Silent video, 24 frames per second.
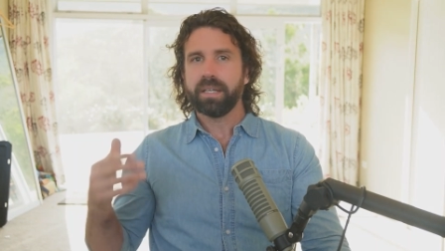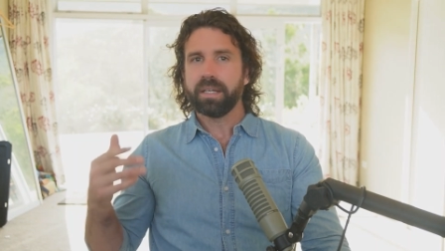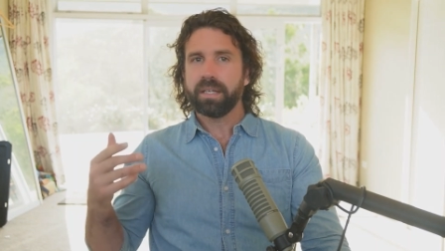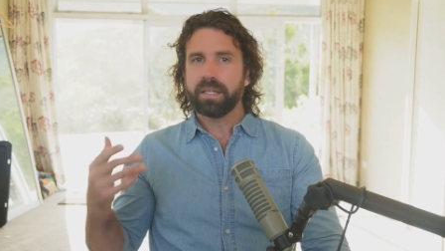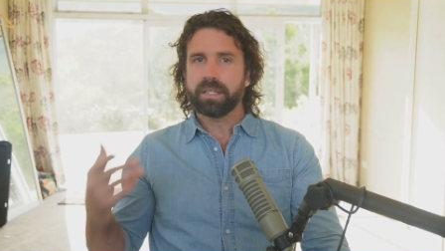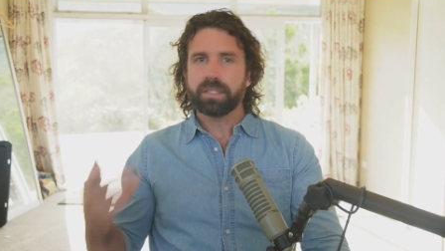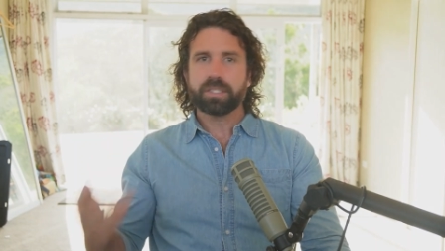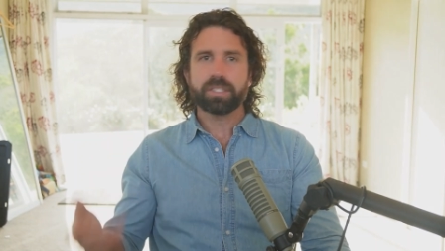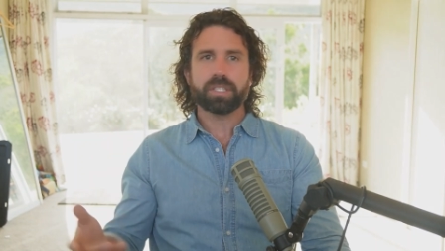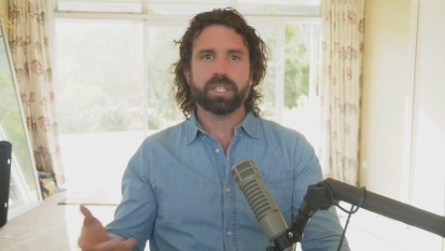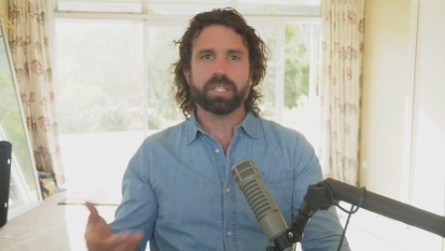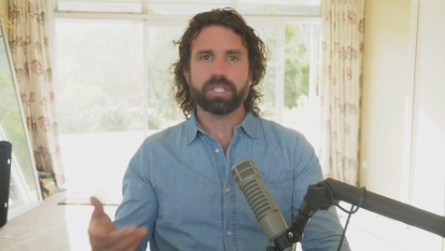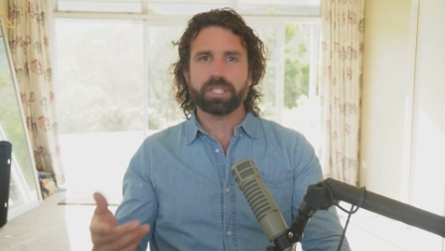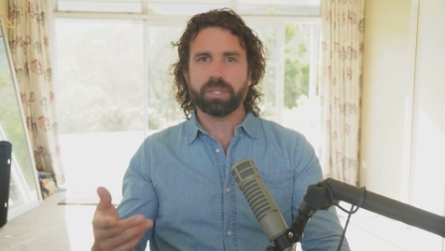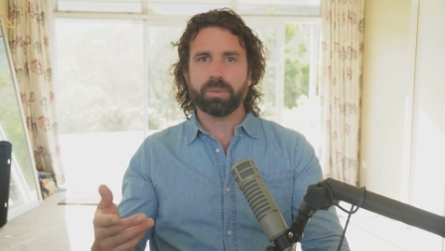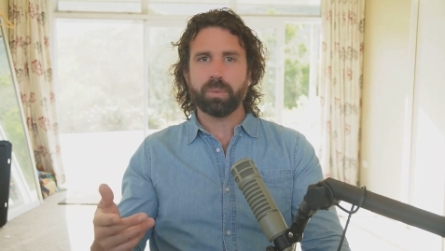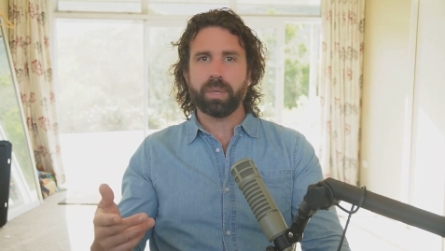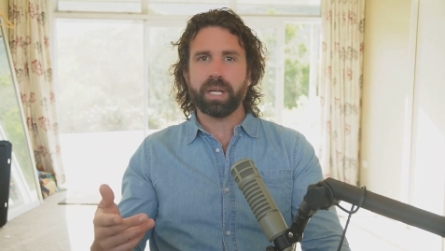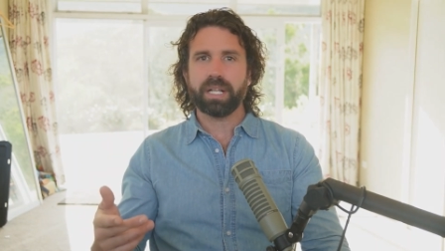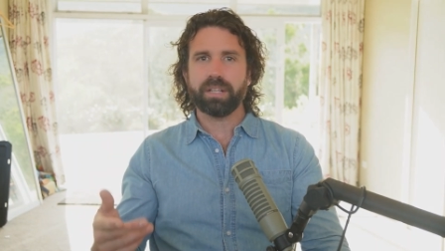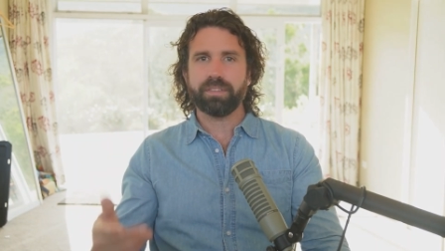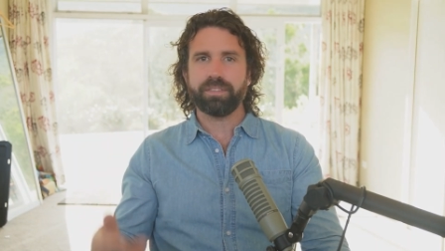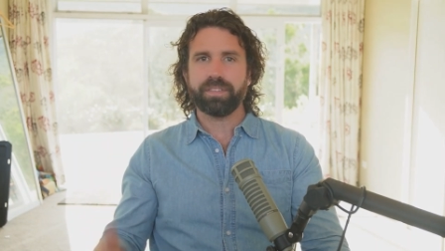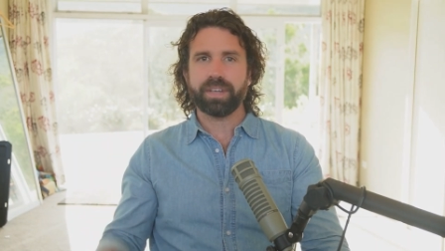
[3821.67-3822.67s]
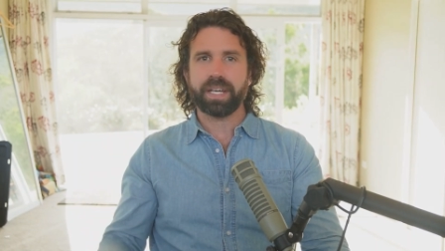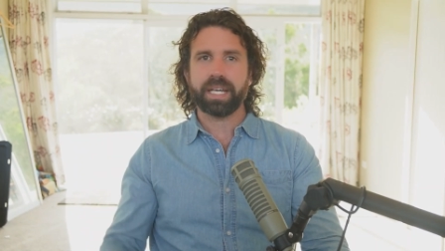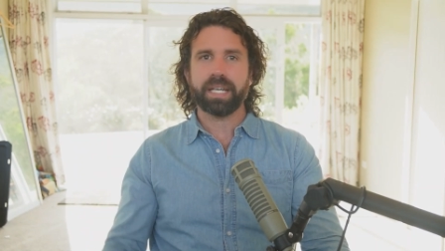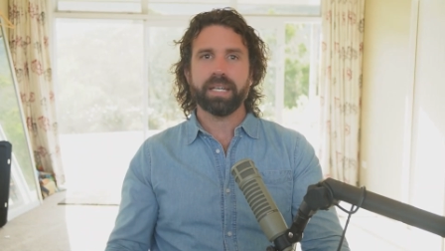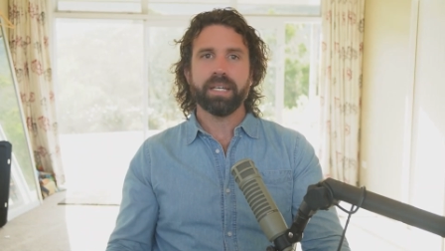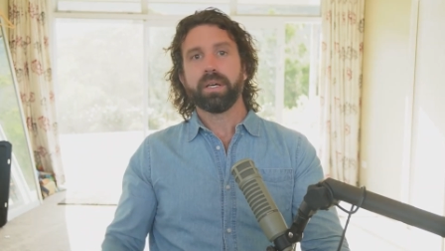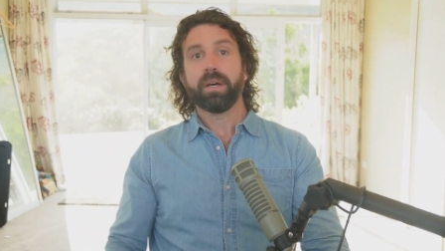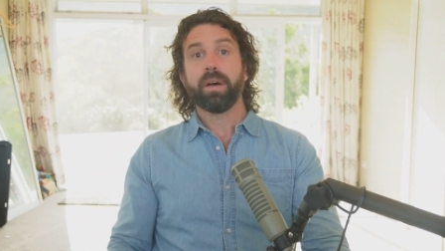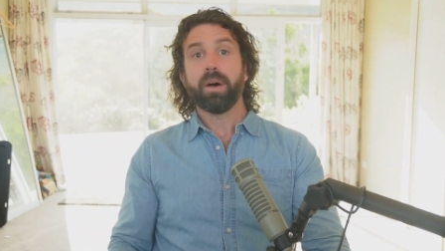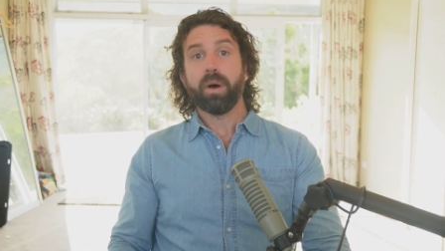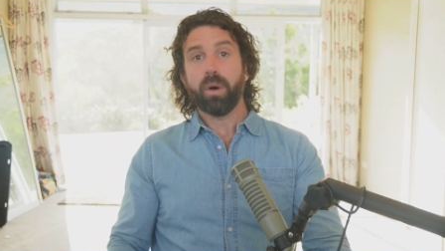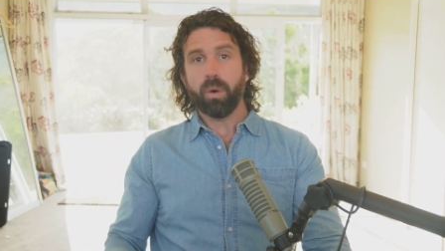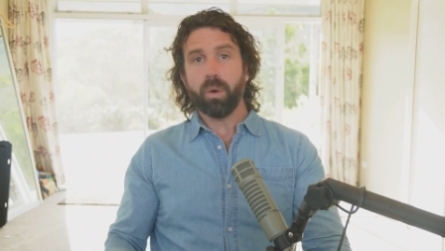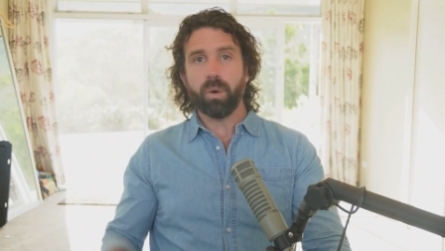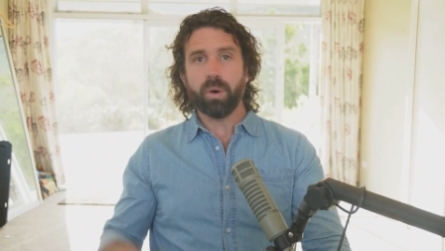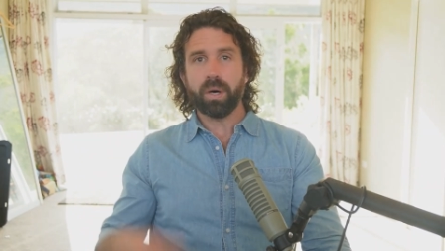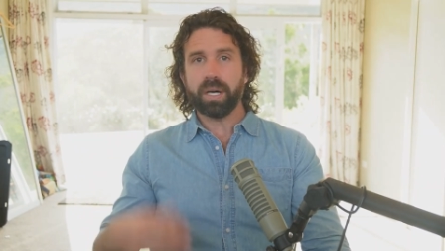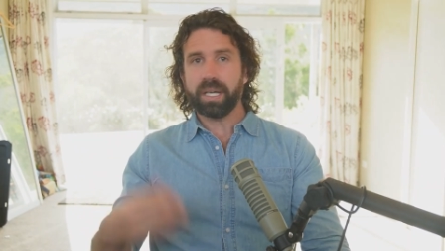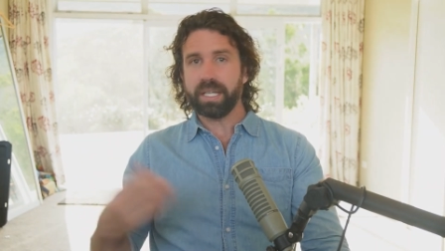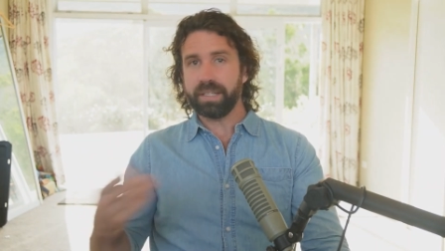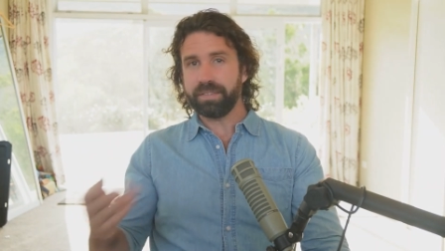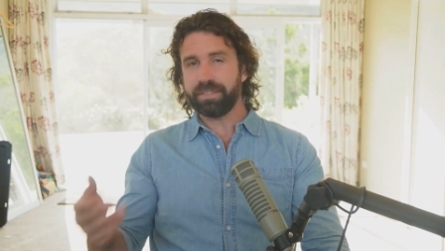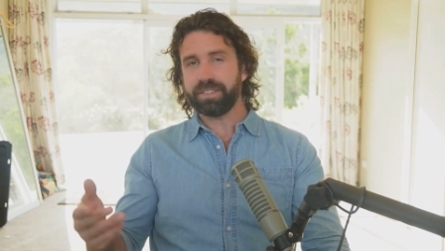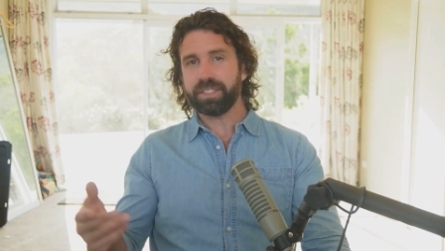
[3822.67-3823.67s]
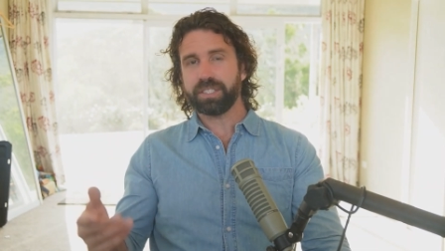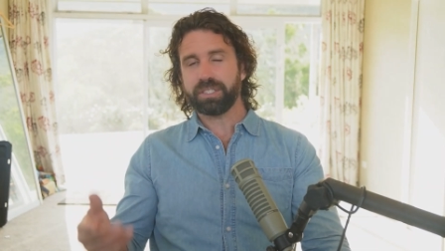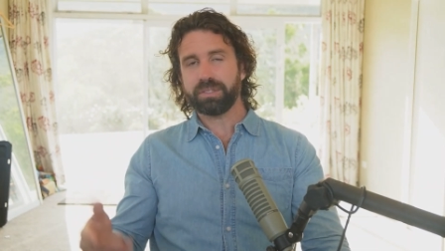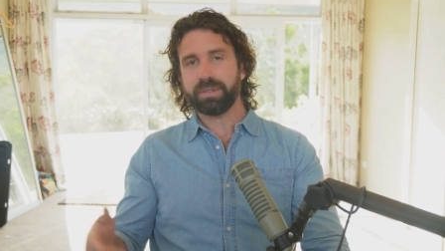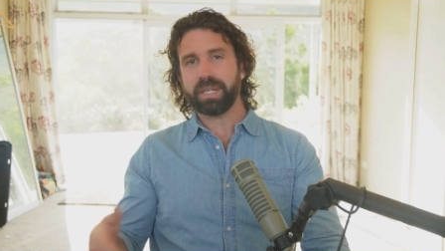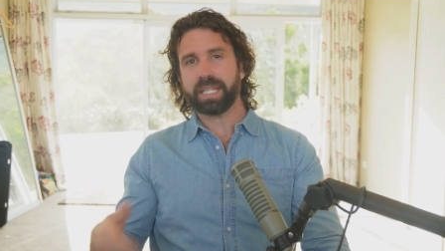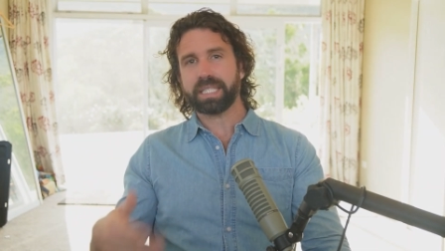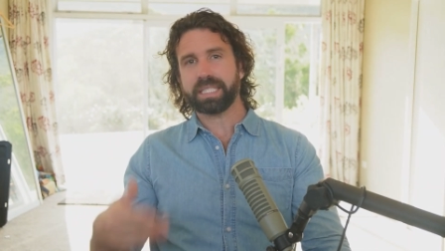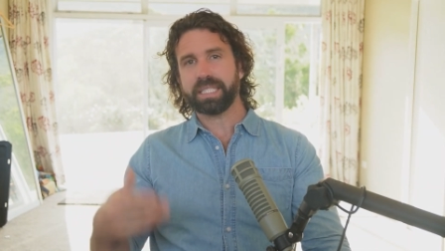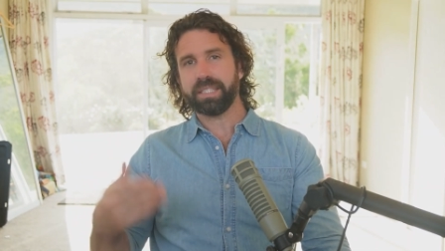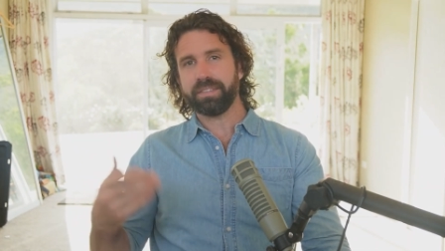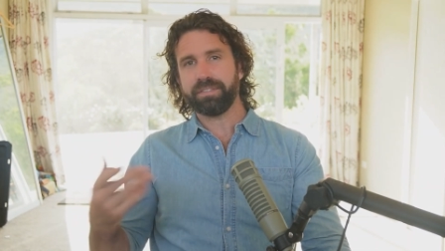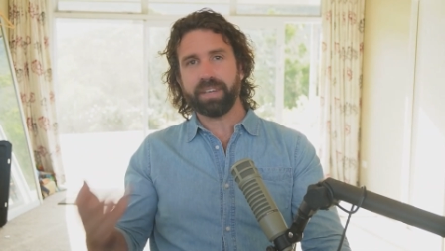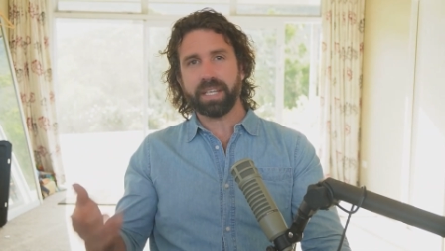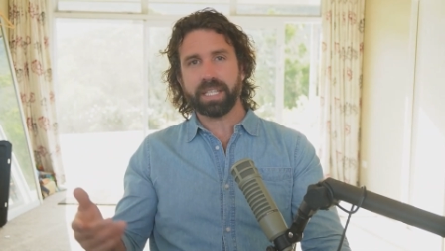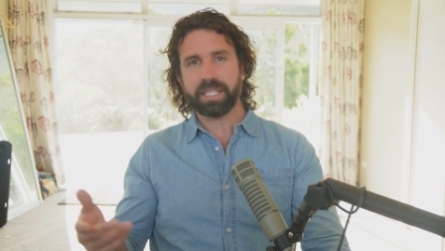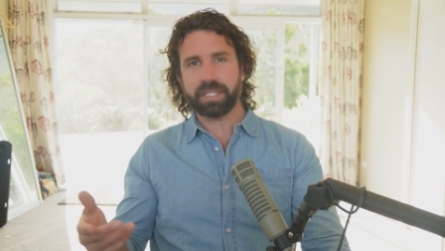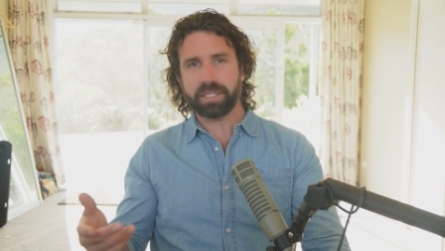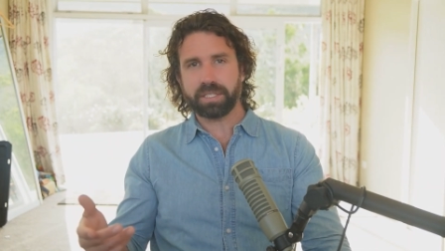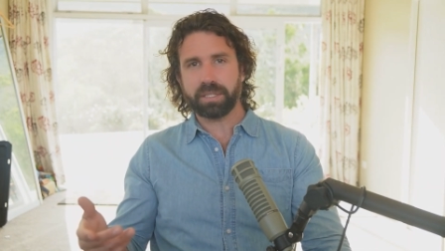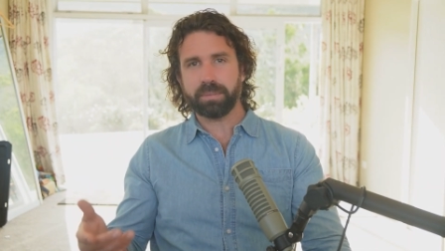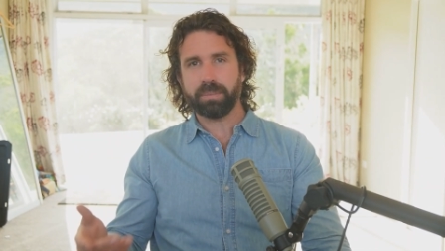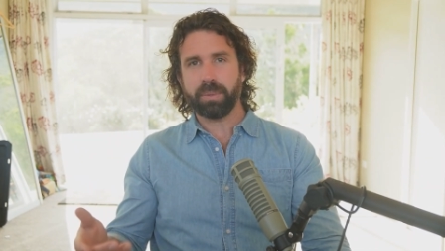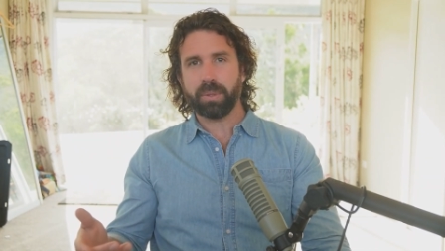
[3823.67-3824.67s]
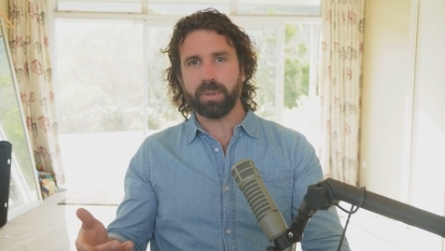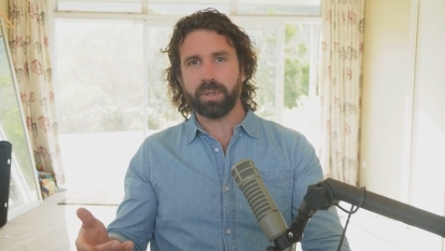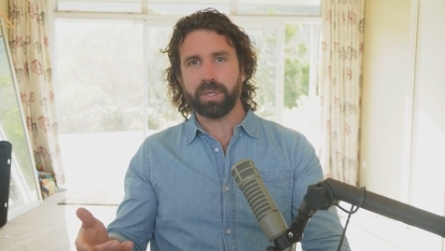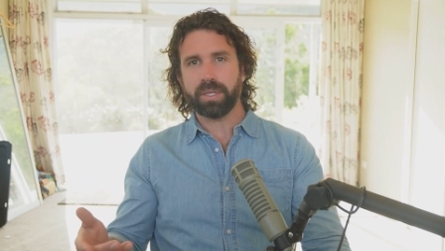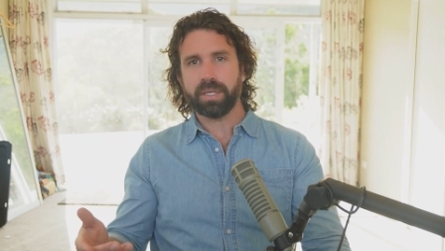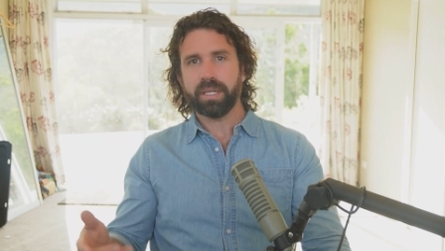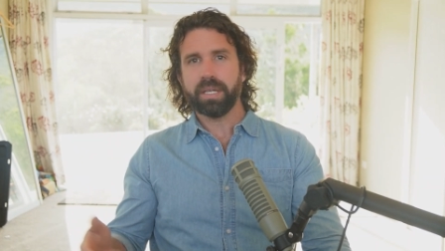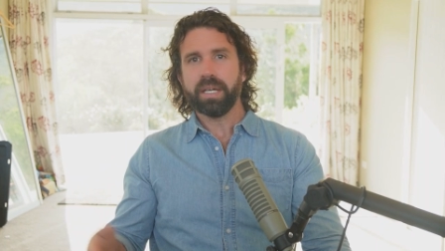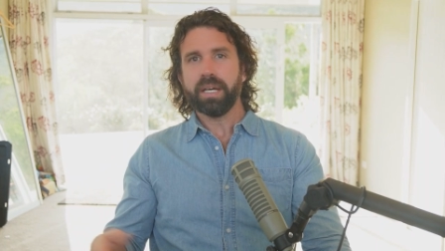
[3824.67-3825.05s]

social welfare, or infrastructure funding support